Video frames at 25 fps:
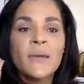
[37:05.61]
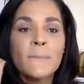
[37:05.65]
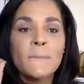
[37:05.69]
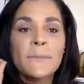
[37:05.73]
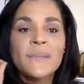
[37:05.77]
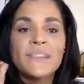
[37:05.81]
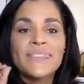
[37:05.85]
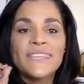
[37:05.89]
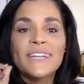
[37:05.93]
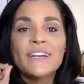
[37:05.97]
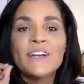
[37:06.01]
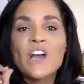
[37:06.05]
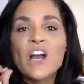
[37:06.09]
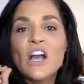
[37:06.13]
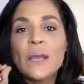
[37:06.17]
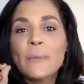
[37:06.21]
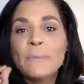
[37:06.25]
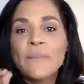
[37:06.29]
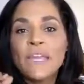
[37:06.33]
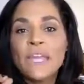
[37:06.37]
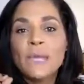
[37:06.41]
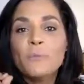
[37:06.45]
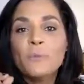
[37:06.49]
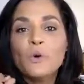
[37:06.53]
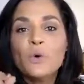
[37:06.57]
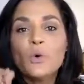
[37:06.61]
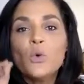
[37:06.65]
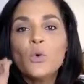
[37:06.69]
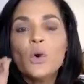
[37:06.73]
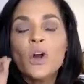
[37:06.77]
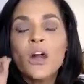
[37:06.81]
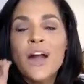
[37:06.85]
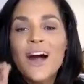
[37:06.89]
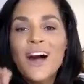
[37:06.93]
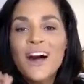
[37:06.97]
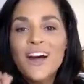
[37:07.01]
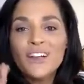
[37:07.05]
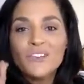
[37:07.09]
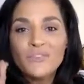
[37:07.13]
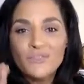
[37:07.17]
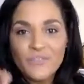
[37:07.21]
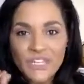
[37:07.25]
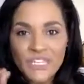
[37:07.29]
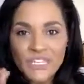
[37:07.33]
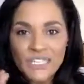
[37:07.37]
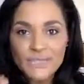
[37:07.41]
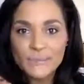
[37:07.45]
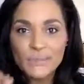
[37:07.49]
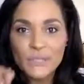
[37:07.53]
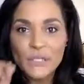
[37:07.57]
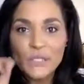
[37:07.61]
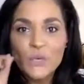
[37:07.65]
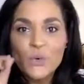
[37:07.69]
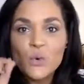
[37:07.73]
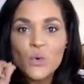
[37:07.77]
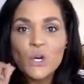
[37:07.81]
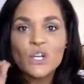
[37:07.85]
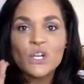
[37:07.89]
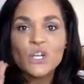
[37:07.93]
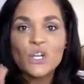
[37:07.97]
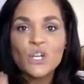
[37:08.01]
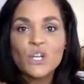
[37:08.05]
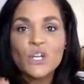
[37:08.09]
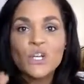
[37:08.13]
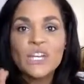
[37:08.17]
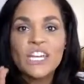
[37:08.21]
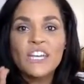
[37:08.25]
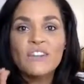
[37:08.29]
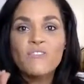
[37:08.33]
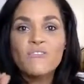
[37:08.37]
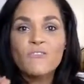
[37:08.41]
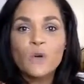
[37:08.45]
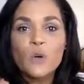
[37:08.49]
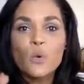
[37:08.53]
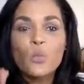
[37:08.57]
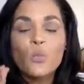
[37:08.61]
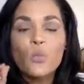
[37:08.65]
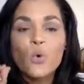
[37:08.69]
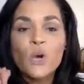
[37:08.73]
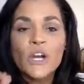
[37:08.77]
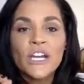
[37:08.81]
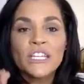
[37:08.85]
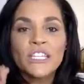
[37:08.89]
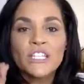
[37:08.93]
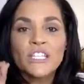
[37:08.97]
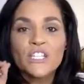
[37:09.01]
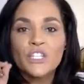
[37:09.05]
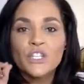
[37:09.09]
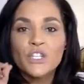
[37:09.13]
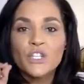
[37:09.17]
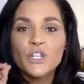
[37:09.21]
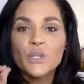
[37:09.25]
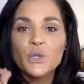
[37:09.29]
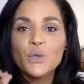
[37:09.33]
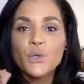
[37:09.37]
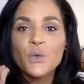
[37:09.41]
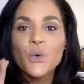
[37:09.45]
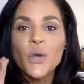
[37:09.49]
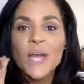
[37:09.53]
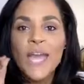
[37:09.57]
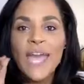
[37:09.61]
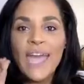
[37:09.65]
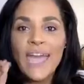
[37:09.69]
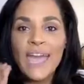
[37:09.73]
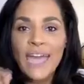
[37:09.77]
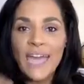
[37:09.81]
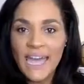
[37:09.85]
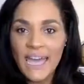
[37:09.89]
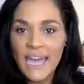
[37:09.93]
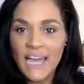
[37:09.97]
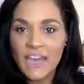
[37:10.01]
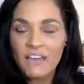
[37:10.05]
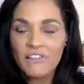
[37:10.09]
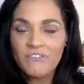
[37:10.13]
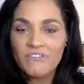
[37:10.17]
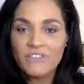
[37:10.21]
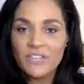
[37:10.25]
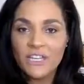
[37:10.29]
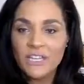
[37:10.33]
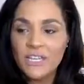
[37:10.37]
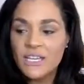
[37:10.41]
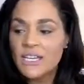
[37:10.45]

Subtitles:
But there are people who are on Facebook who are looking for what you have.